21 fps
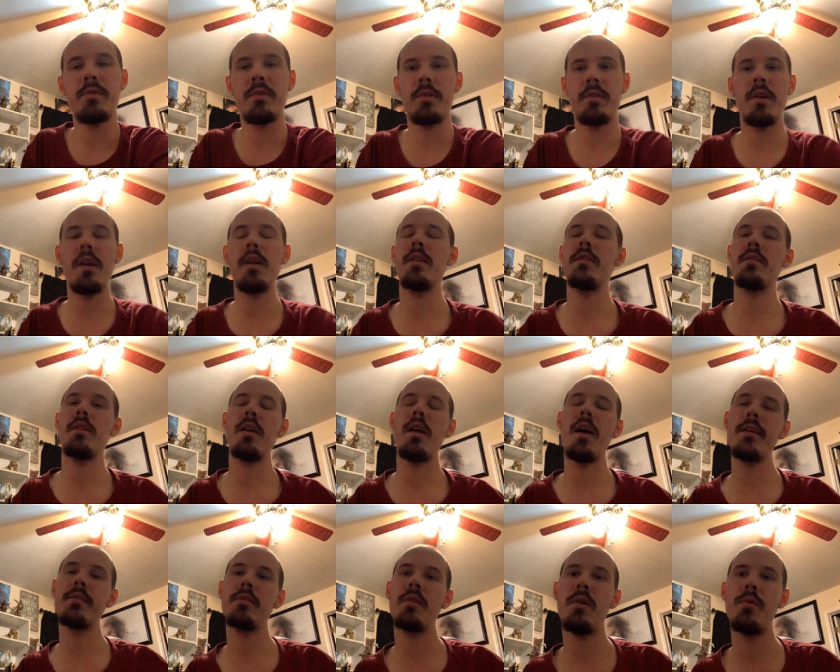And, and
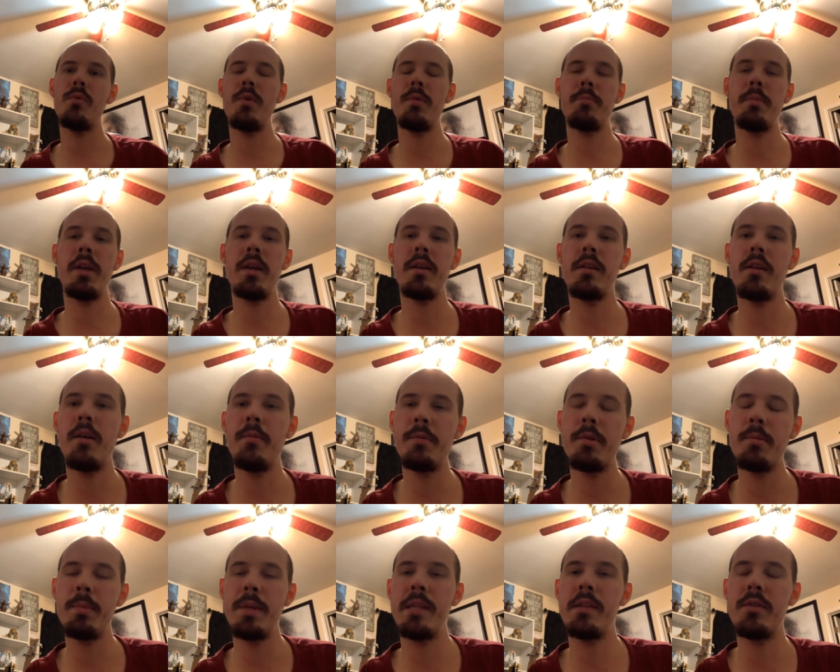I saw one man come
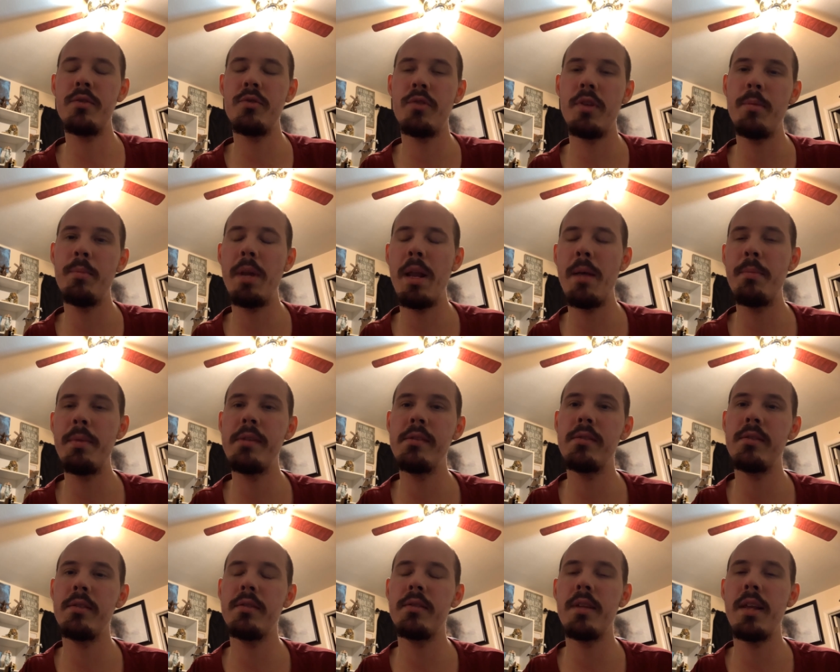to me in the dream, and I
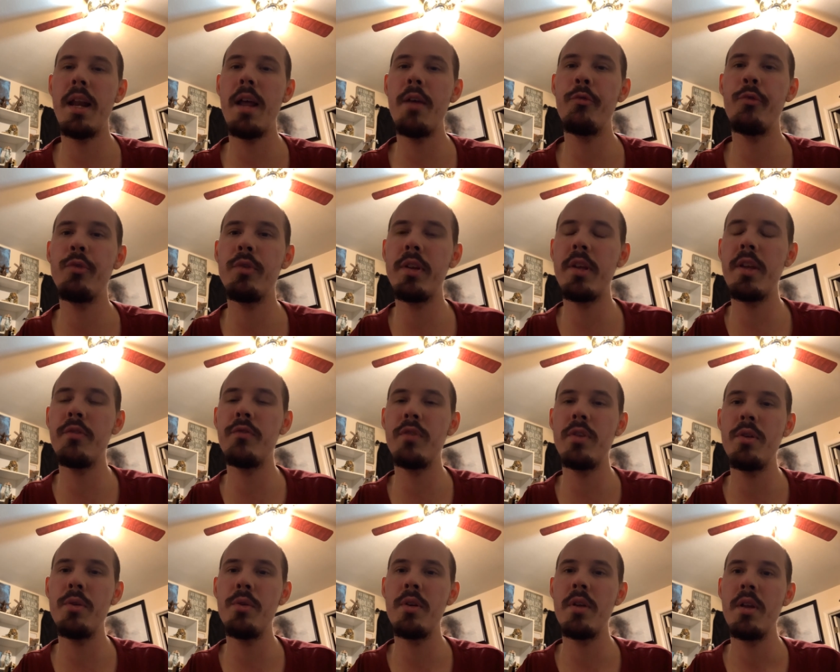basically said, I forgive
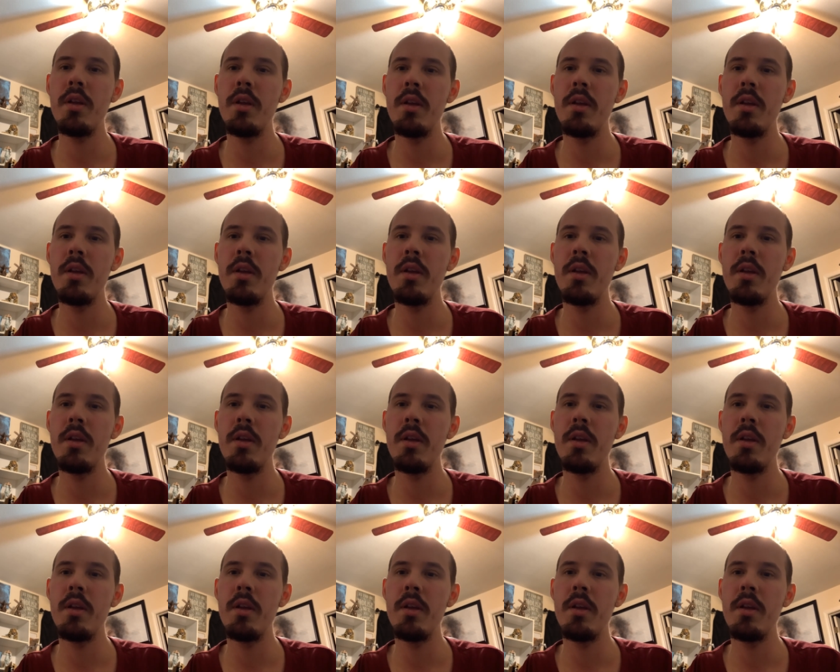you.